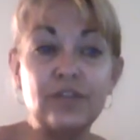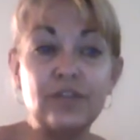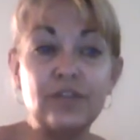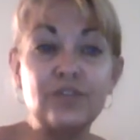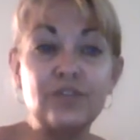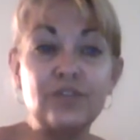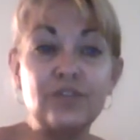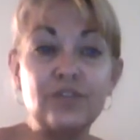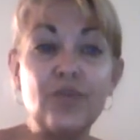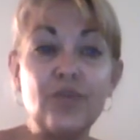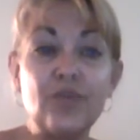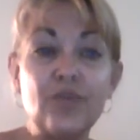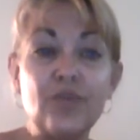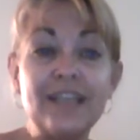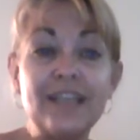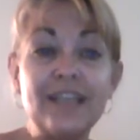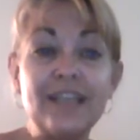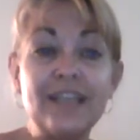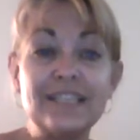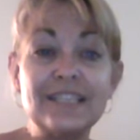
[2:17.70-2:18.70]

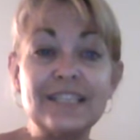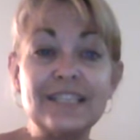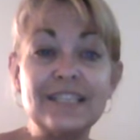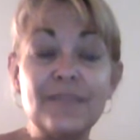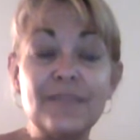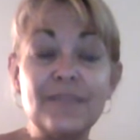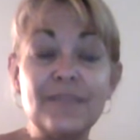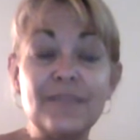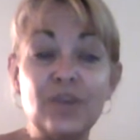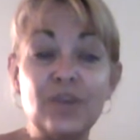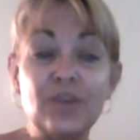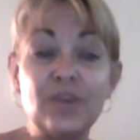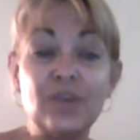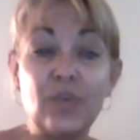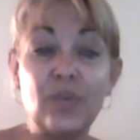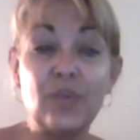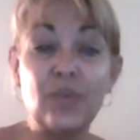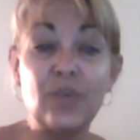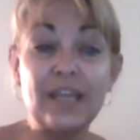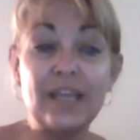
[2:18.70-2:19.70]
attracted something
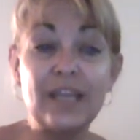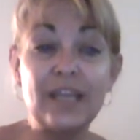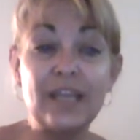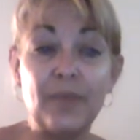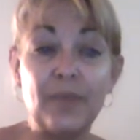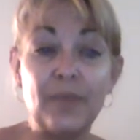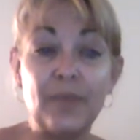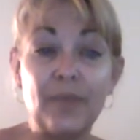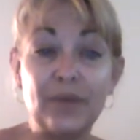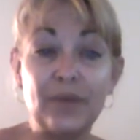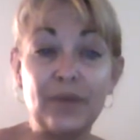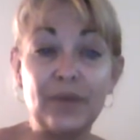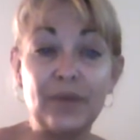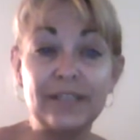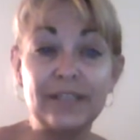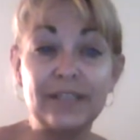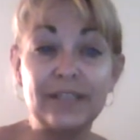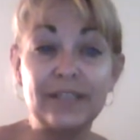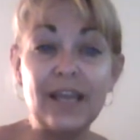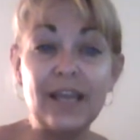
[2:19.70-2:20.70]
great about
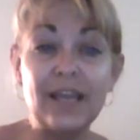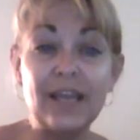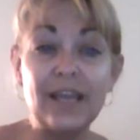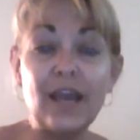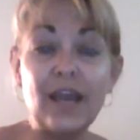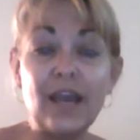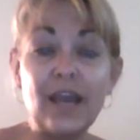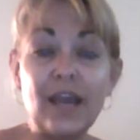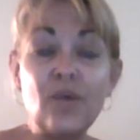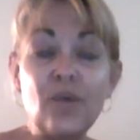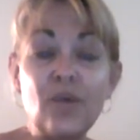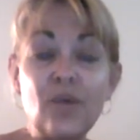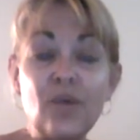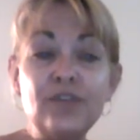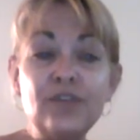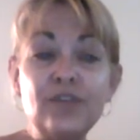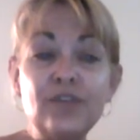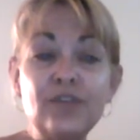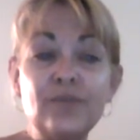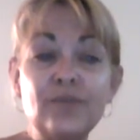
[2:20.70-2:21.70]
it. I
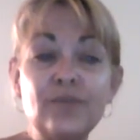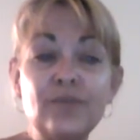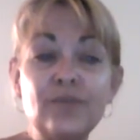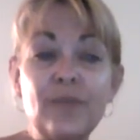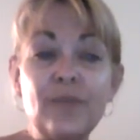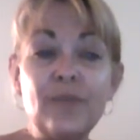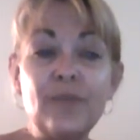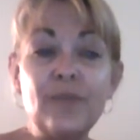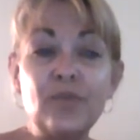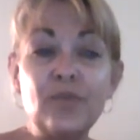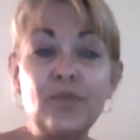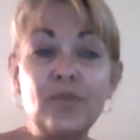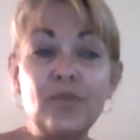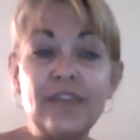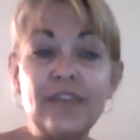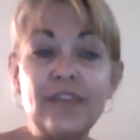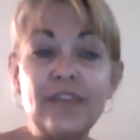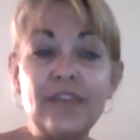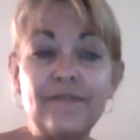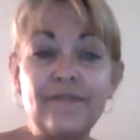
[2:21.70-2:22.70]
want you to remember what
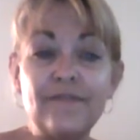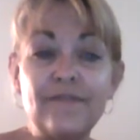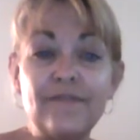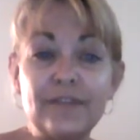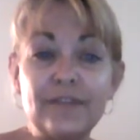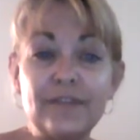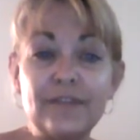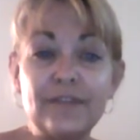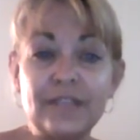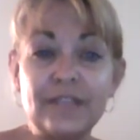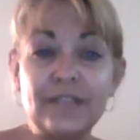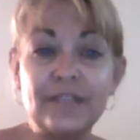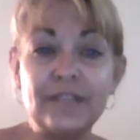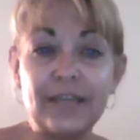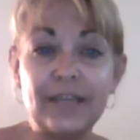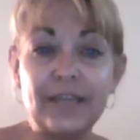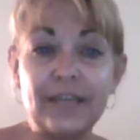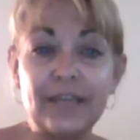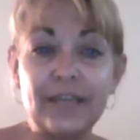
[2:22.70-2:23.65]
that feels like.